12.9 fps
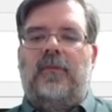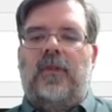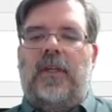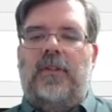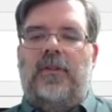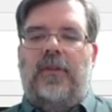
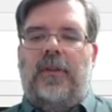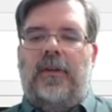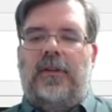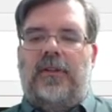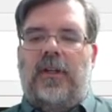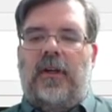And so
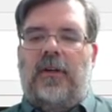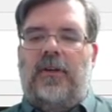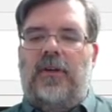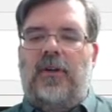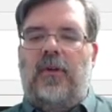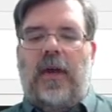there's our
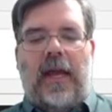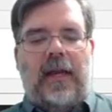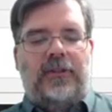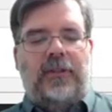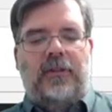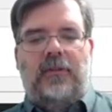new
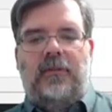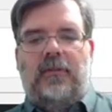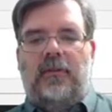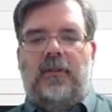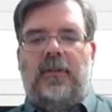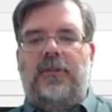action.
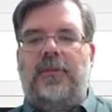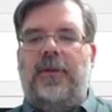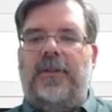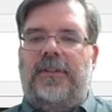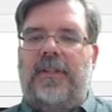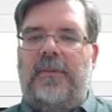Let's
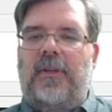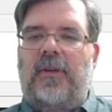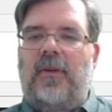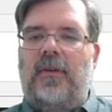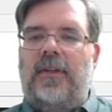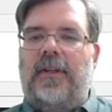put a
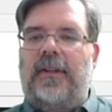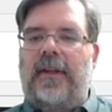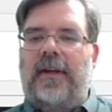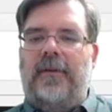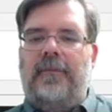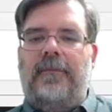semicolon in
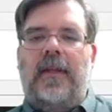there.